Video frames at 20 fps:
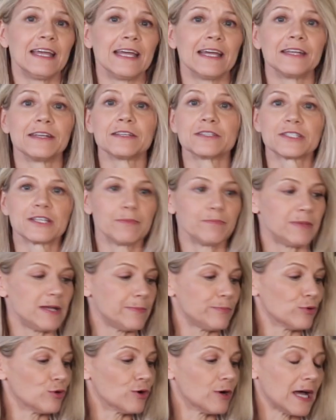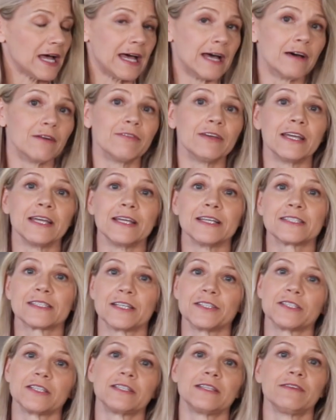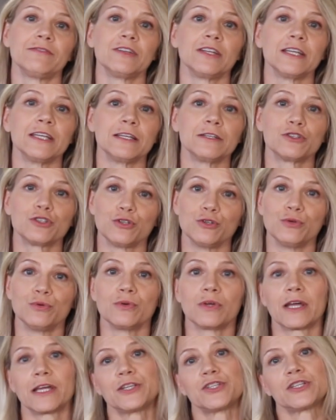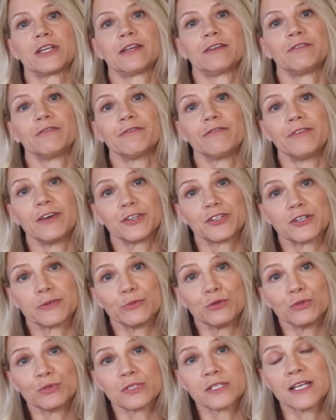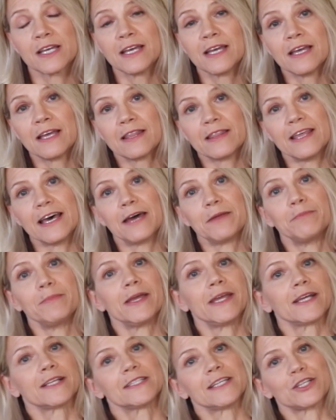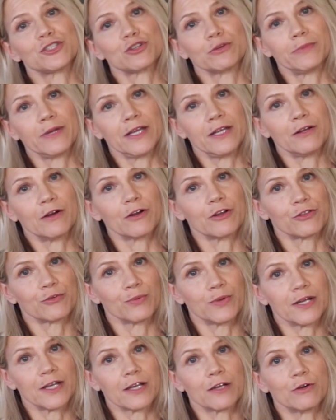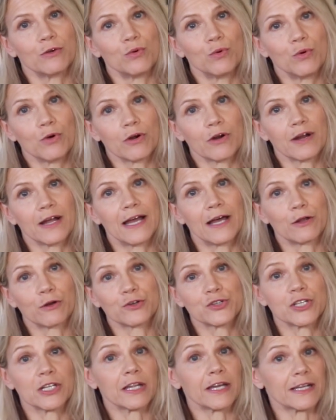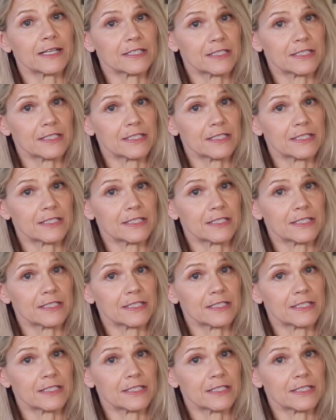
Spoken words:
And some people have a sensitivity to nightshade vegetables that may exacerbate arthritic or allergy-like